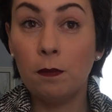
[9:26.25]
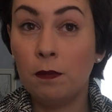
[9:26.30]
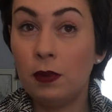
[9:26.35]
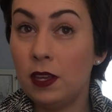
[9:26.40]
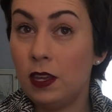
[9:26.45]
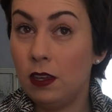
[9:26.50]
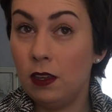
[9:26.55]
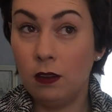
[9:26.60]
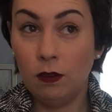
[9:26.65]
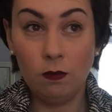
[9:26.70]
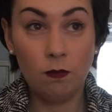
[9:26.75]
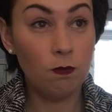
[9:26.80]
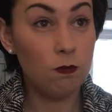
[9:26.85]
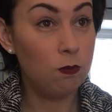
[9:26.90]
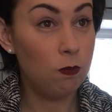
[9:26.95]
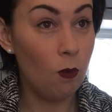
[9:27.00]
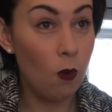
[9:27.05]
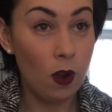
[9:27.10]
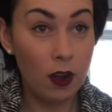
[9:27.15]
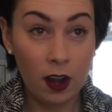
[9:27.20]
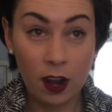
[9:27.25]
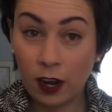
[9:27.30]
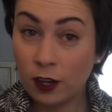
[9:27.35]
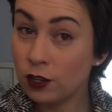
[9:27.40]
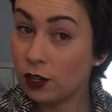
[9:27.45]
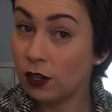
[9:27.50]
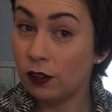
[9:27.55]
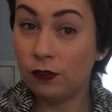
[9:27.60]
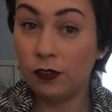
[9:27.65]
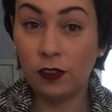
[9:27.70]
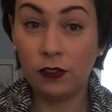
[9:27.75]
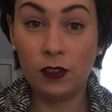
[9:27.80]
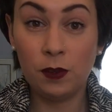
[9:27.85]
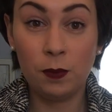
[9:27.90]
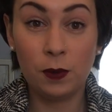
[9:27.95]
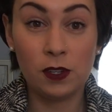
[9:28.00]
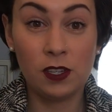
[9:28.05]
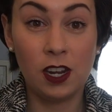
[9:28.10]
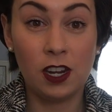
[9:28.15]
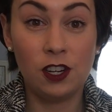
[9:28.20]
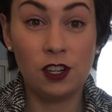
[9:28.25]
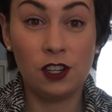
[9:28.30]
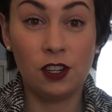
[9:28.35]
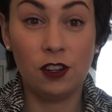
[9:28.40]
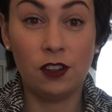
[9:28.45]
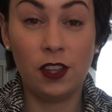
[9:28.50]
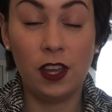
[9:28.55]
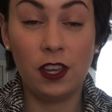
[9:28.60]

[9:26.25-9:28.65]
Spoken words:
be 150% sure